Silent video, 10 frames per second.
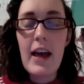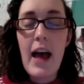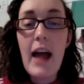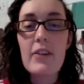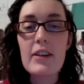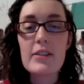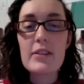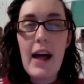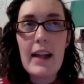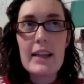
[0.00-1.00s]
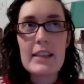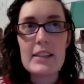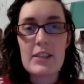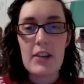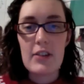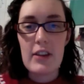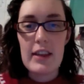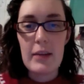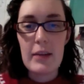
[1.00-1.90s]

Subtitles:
Anyway, so that is in general a thing,